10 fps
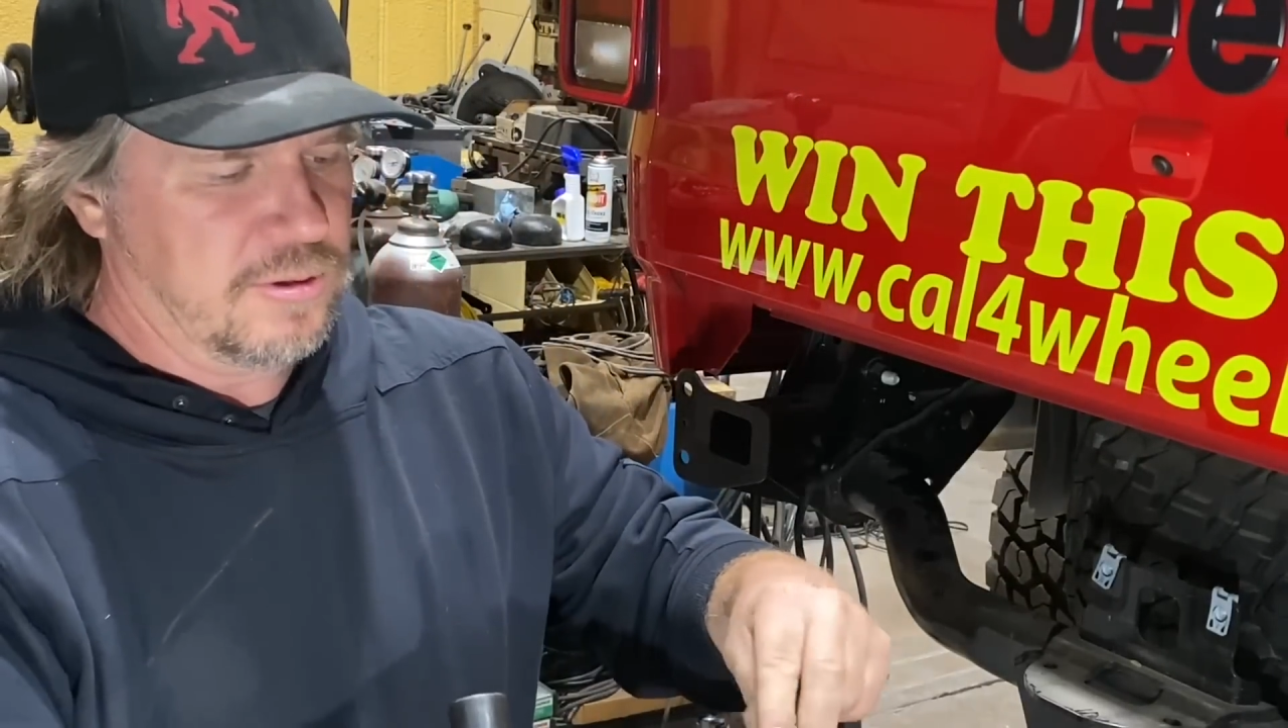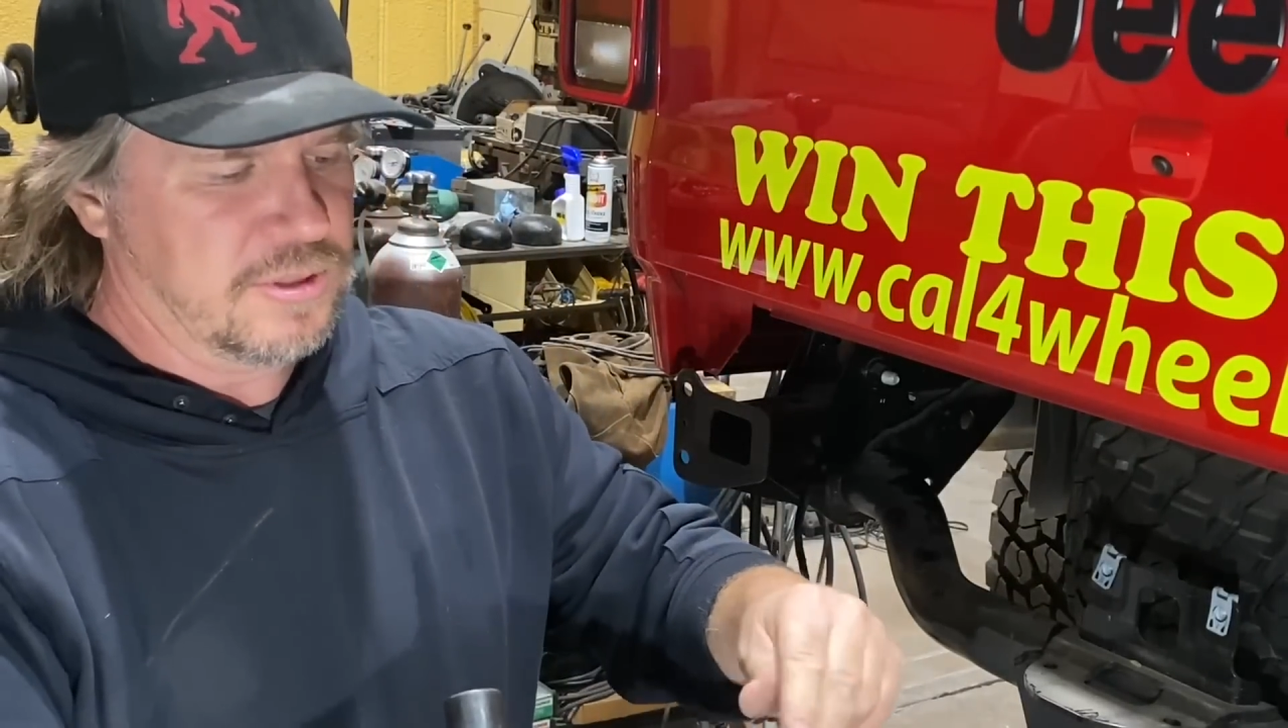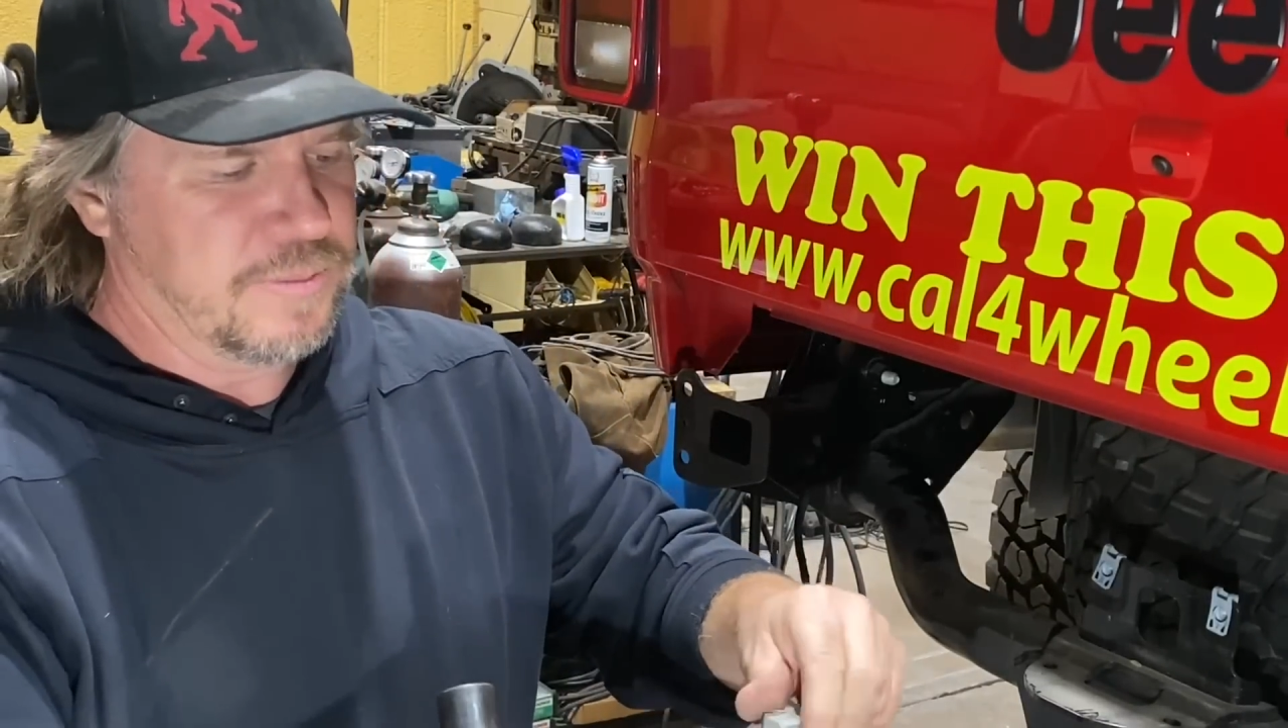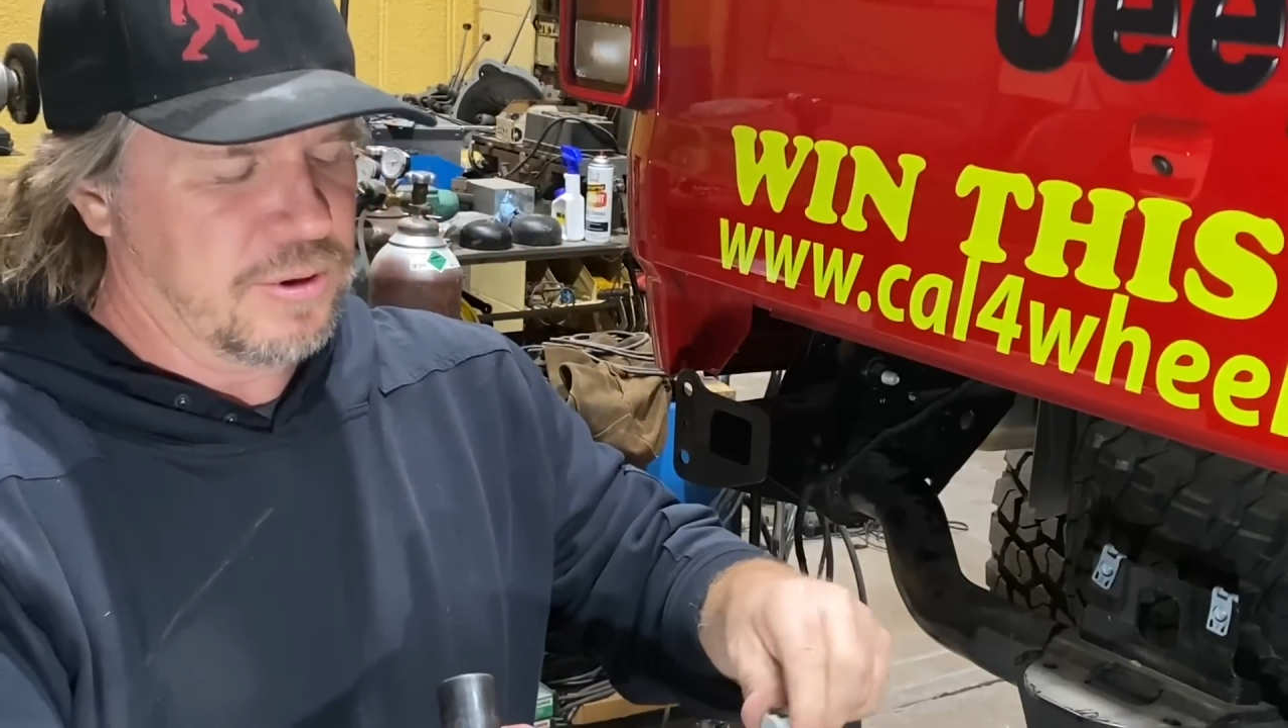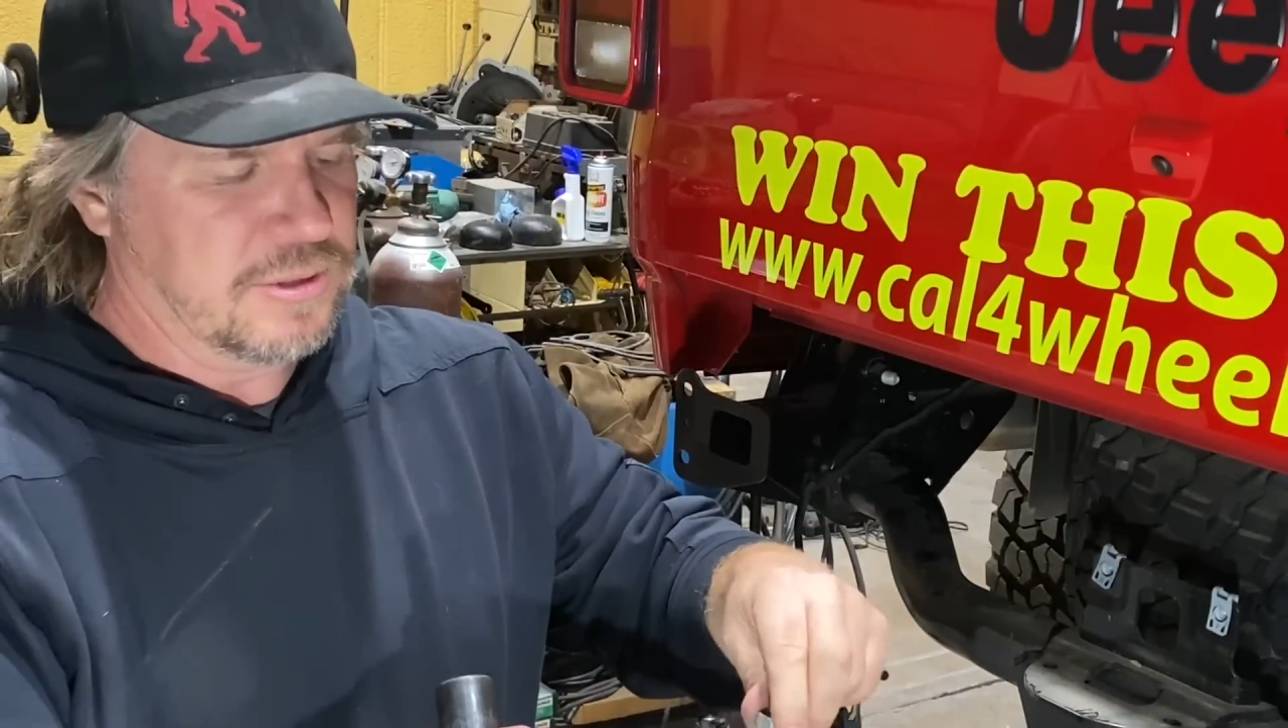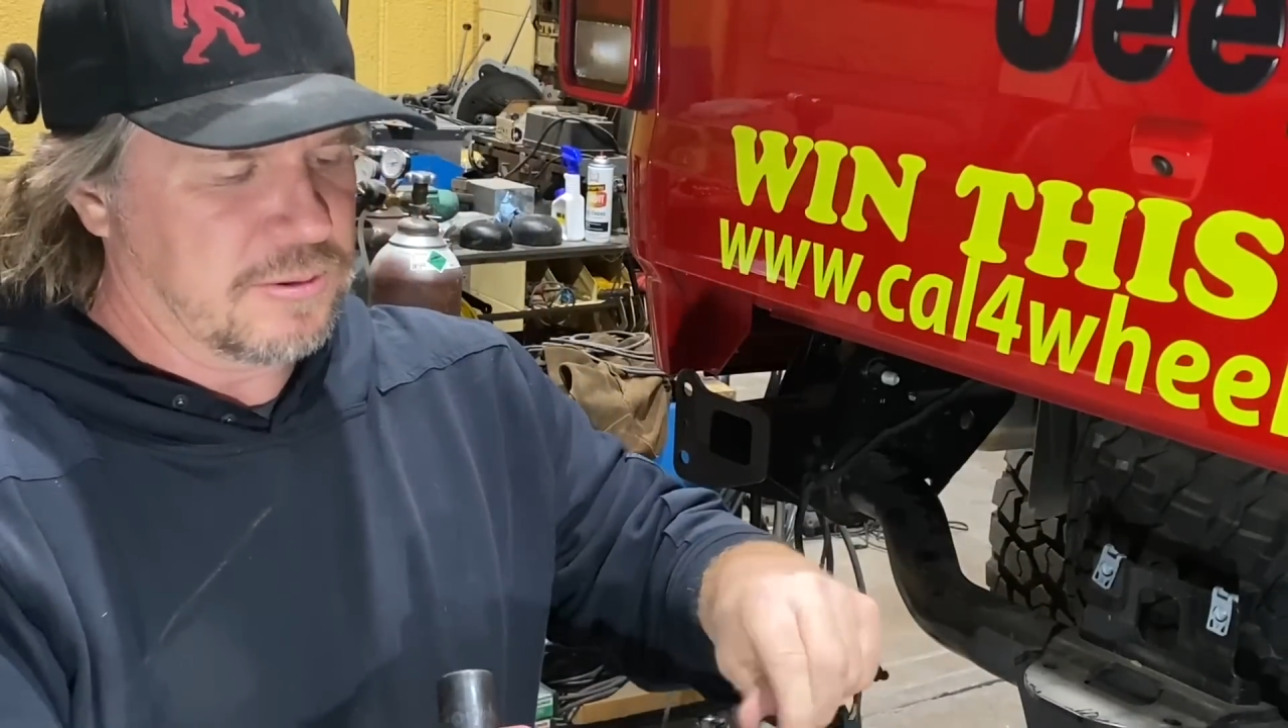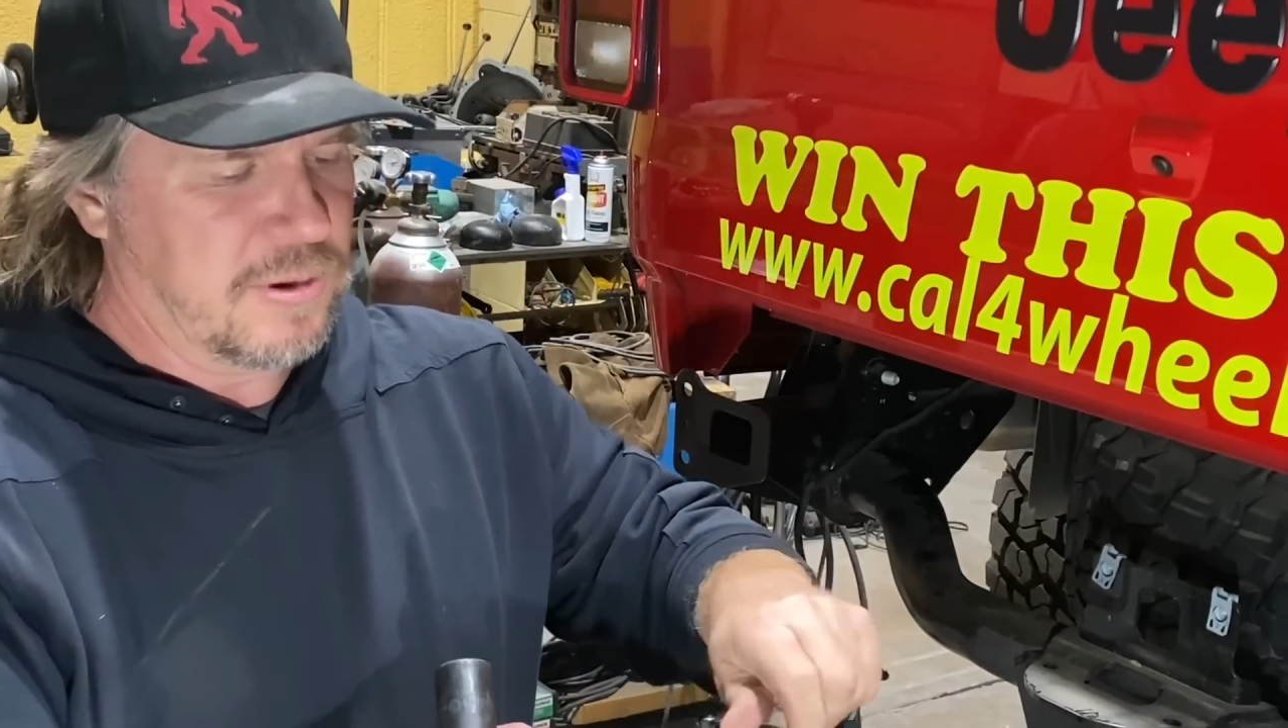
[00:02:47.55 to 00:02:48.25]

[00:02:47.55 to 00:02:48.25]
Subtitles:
those bolts